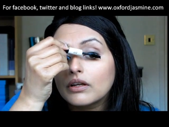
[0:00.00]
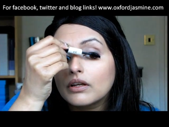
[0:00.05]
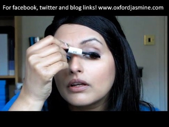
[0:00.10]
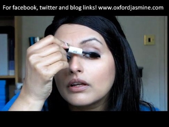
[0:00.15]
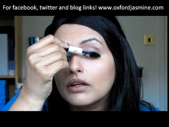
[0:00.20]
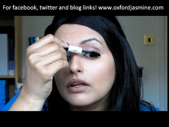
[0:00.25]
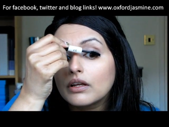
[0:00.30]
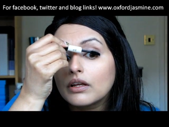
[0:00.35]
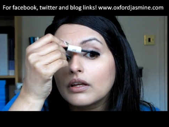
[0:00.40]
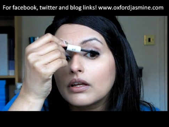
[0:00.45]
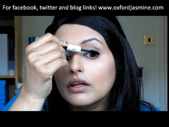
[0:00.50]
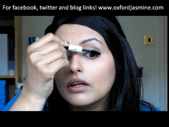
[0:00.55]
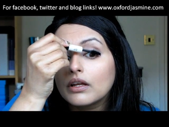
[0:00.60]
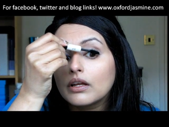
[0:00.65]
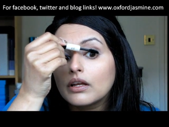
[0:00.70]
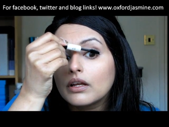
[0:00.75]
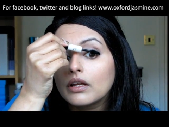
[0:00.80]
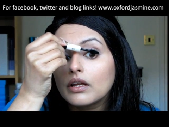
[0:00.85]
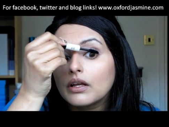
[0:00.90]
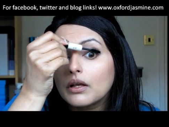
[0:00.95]

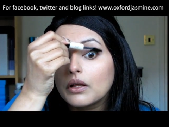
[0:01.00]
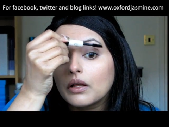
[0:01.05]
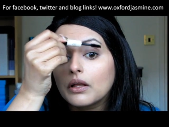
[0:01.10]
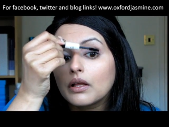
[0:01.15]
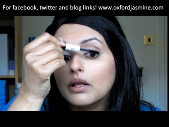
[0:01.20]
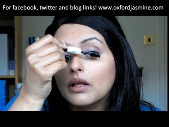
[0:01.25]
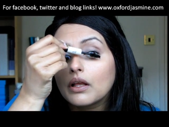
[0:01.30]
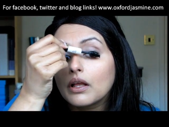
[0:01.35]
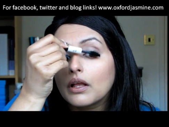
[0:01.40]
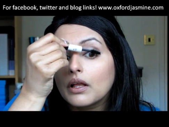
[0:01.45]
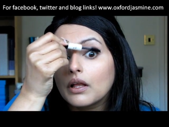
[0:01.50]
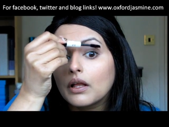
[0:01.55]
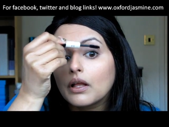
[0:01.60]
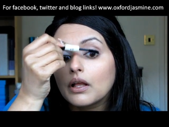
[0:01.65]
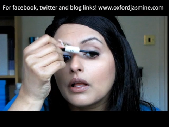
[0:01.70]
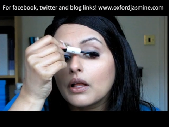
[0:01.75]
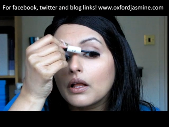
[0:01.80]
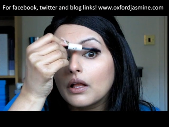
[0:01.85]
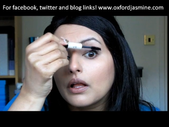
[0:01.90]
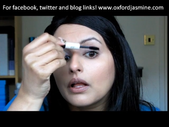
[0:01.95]

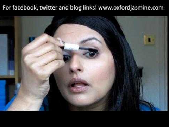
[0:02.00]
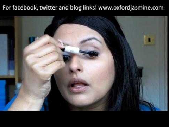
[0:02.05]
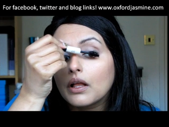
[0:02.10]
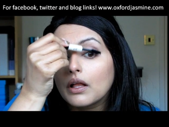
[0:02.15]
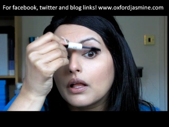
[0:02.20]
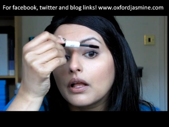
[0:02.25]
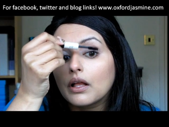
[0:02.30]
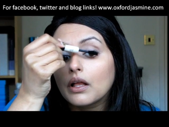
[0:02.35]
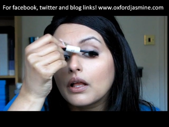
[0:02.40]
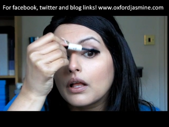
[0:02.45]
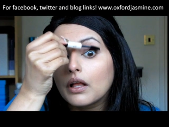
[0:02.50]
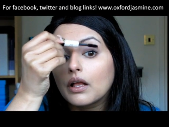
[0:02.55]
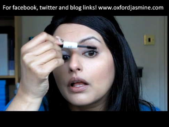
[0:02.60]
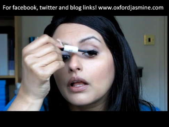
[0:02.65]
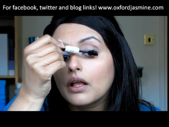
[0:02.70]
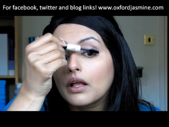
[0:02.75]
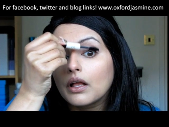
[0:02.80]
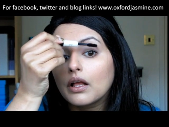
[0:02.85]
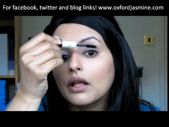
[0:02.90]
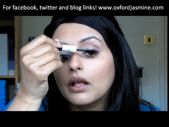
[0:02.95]

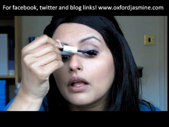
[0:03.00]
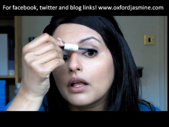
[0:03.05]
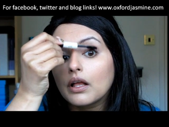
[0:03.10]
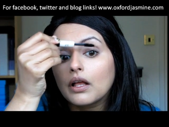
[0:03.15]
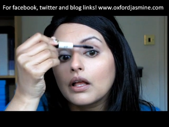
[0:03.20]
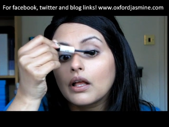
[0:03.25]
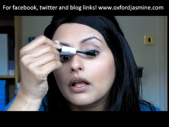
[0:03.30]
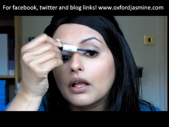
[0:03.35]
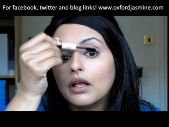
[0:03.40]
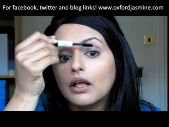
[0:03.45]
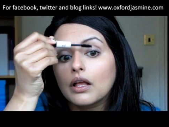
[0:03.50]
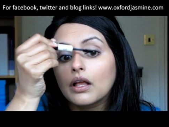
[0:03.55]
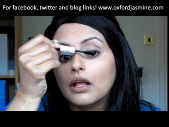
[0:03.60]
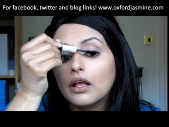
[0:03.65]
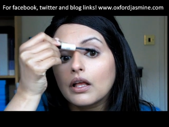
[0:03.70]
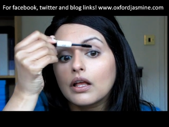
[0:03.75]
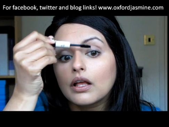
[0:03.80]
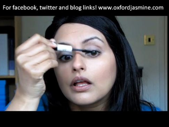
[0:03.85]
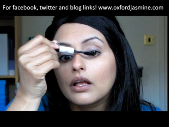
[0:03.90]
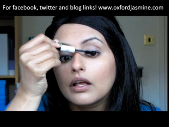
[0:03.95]

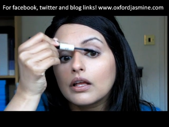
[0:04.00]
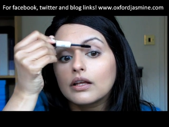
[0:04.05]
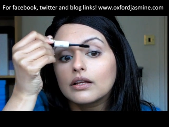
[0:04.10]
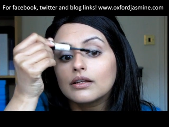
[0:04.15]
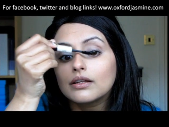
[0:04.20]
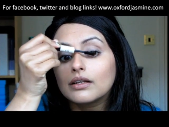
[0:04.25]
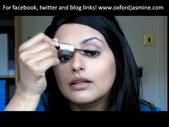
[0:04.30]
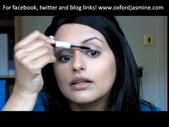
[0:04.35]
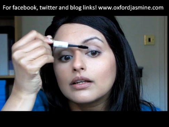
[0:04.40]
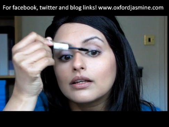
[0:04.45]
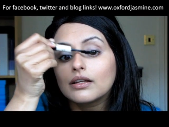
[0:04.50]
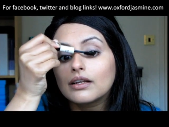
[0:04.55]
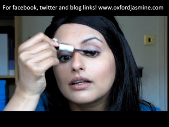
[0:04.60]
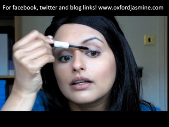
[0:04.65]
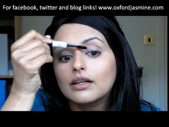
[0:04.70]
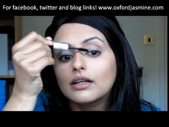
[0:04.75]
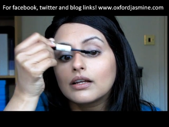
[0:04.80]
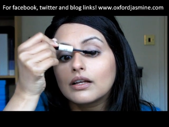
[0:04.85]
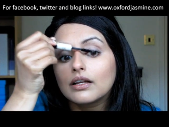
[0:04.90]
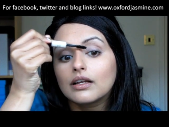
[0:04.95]

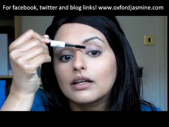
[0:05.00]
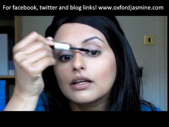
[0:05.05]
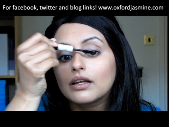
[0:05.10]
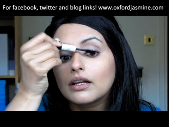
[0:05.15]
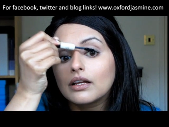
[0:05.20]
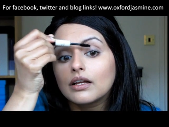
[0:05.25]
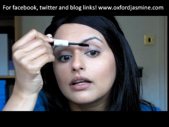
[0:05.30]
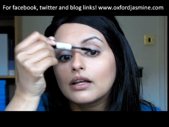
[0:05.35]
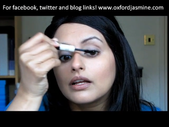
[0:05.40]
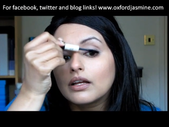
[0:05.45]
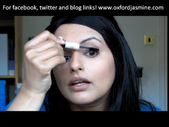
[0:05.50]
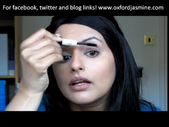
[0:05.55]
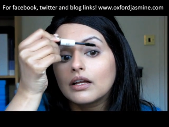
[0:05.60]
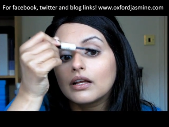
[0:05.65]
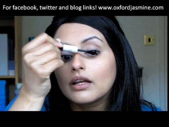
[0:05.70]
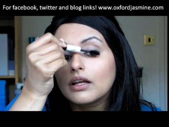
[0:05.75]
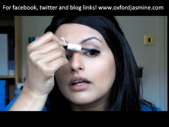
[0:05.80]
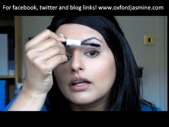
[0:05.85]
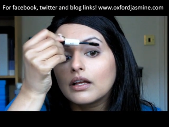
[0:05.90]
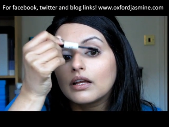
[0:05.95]

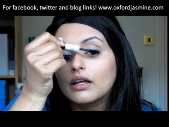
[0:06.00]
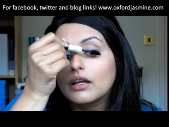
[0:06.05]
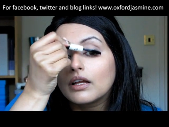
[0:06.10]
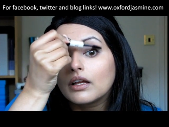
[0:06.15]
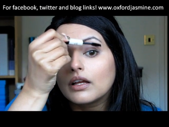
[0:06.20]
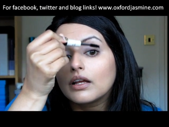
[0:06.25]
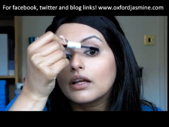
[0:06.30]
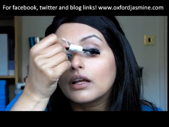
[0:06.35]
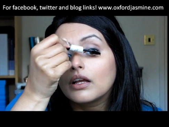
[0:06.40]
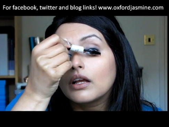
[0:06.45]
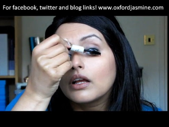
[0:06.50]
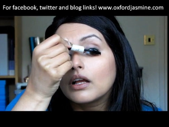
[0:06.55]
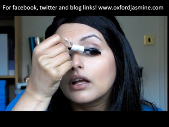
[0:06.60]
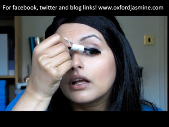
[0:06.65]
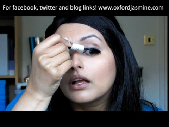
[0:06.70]
Nobody speaks.